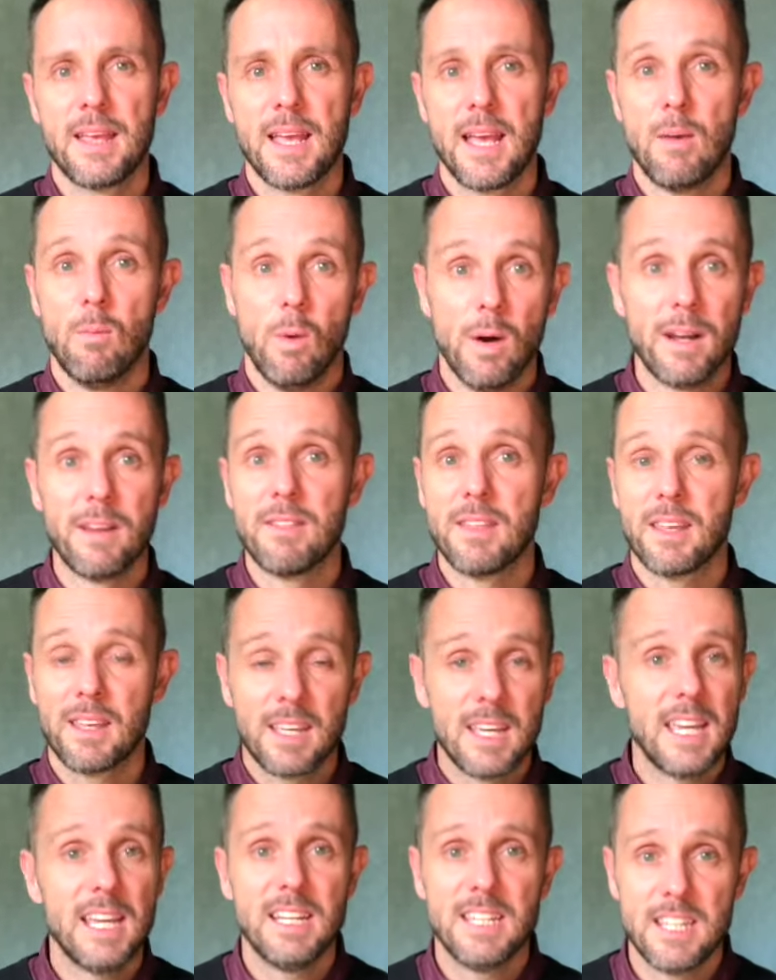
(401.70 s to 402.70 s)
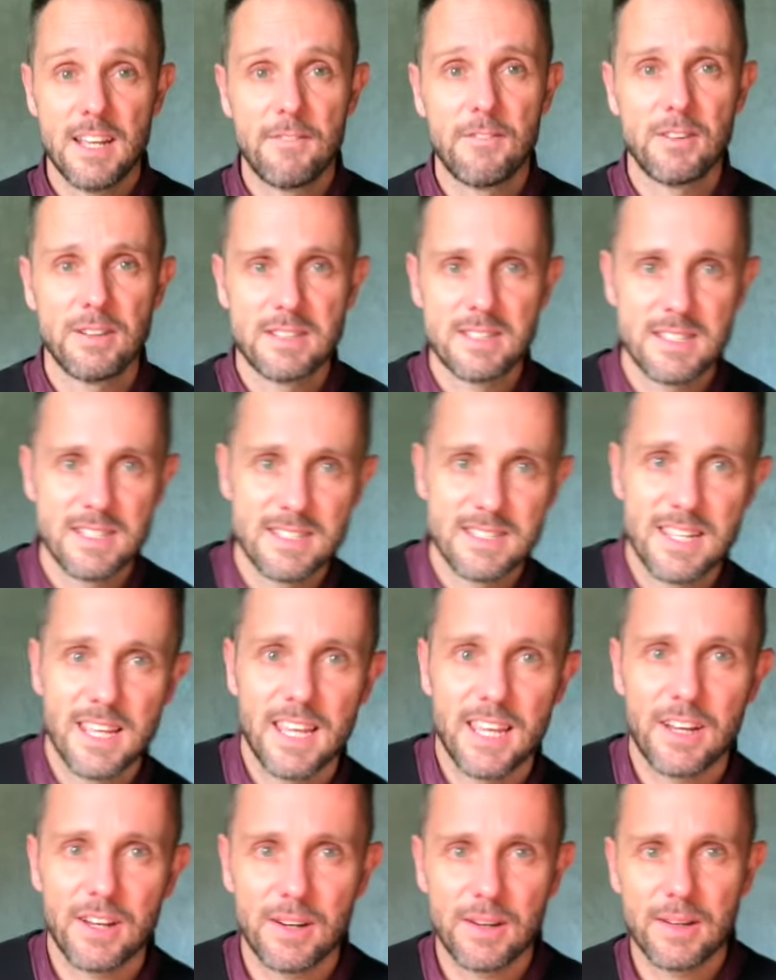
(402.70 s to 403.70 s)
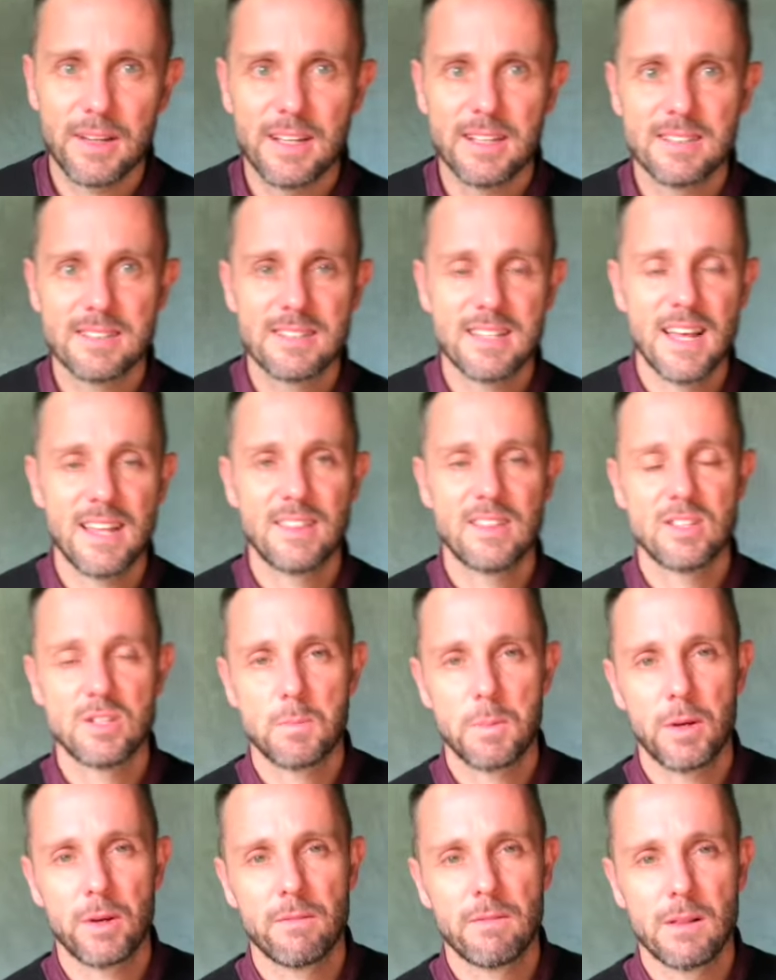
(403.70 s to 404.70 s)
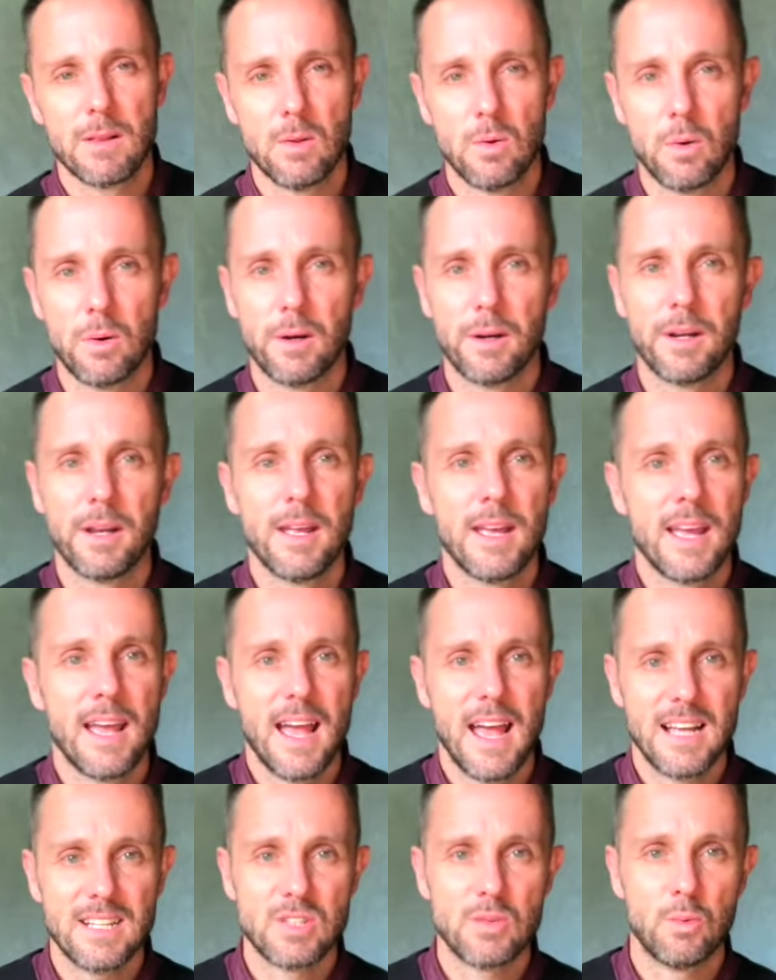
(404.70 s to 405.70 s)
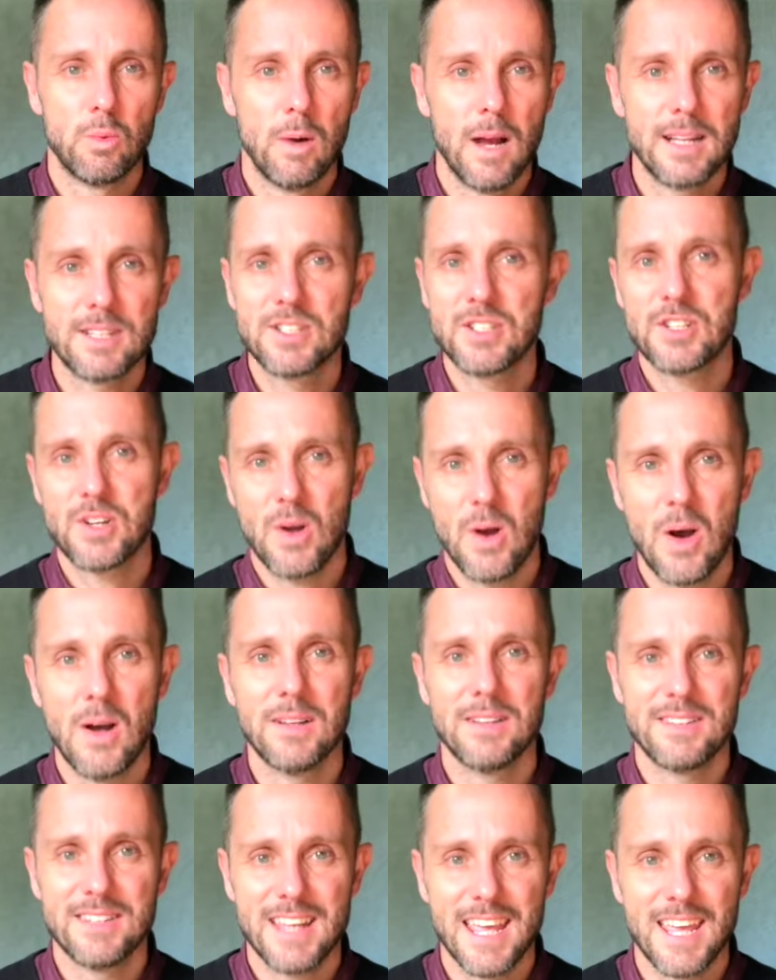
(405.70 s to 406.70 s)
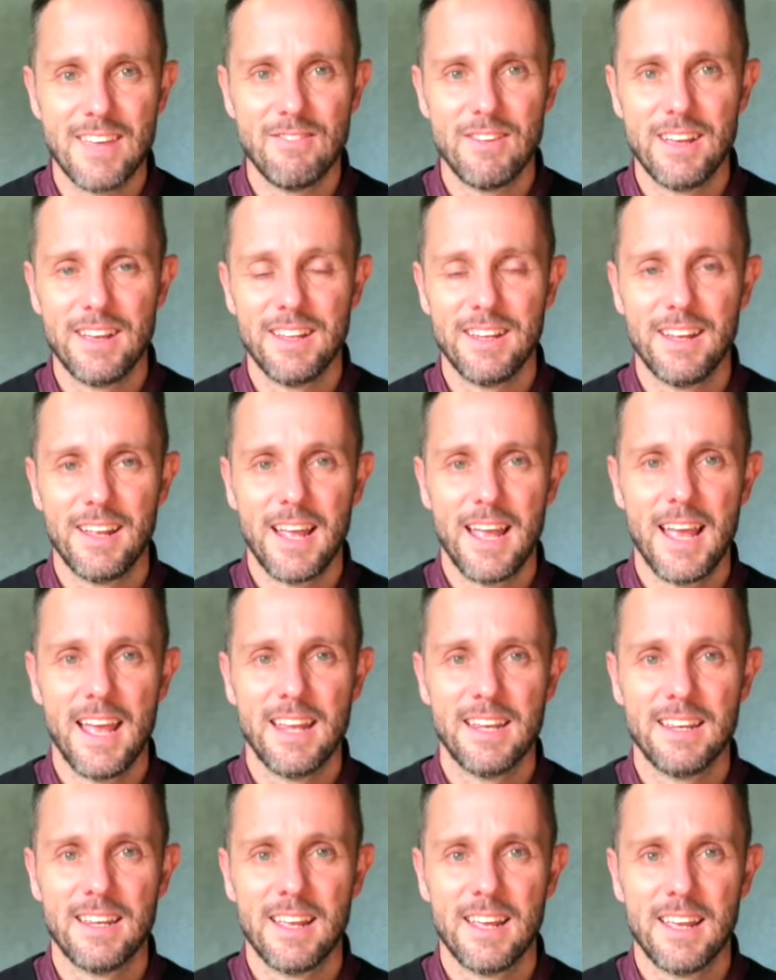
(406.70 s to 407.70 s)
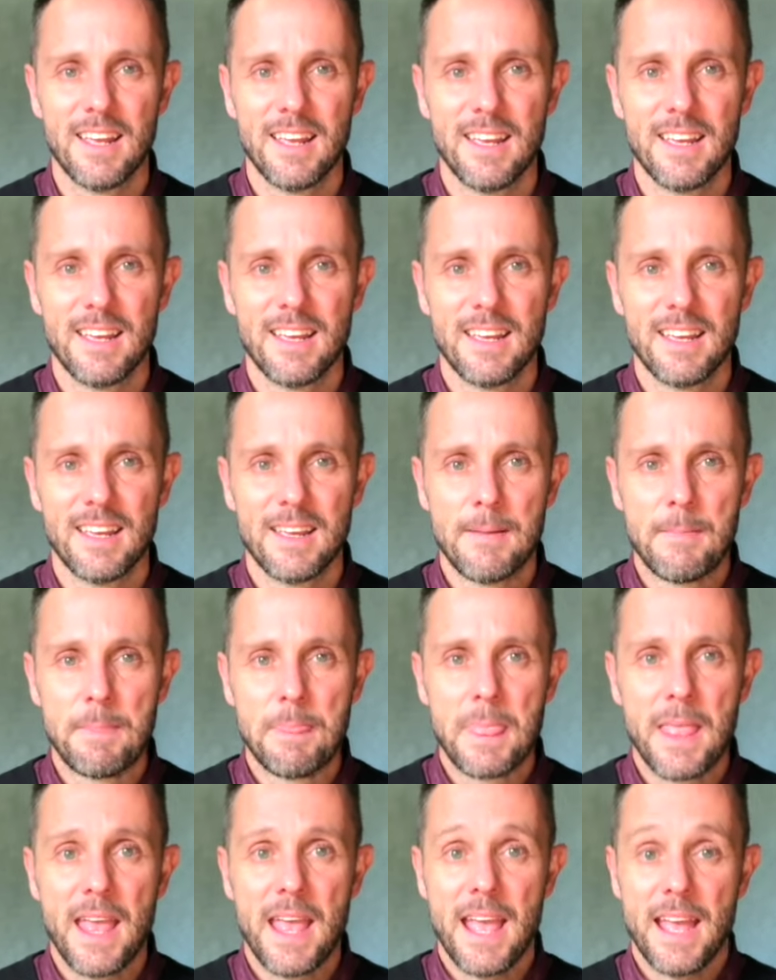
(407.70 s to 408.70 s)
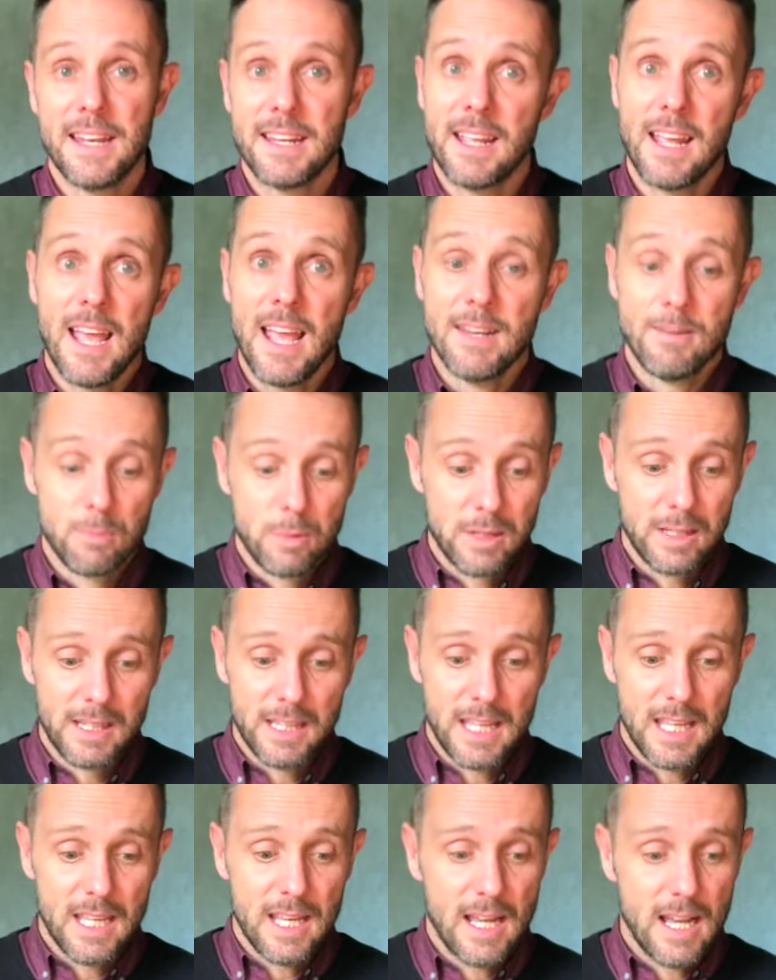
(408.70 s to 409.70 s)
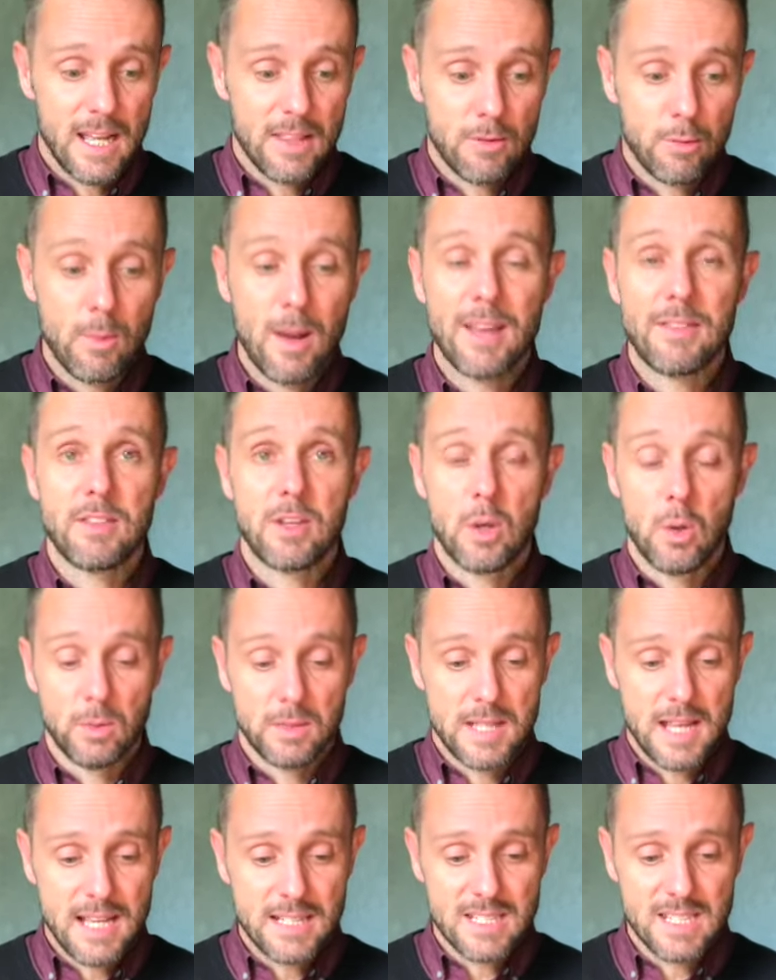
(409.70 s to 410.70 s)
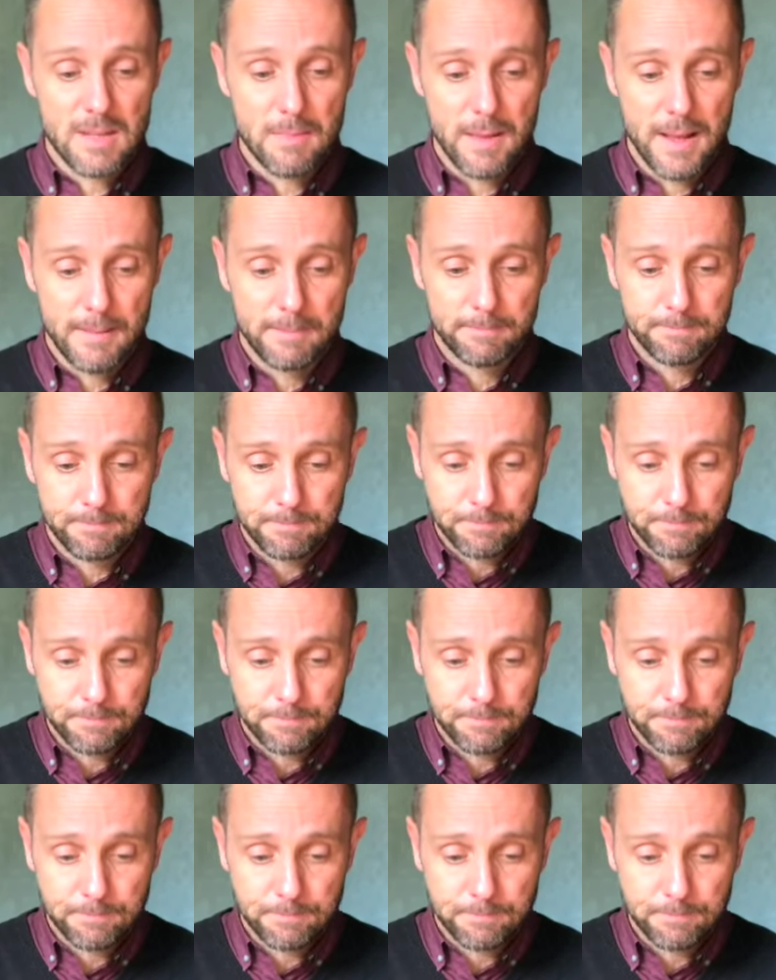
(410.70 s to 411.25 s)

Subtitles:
And one of the key differences here is that the Spirit of the Lord has rushed on David. And really, throughout the Old Testament,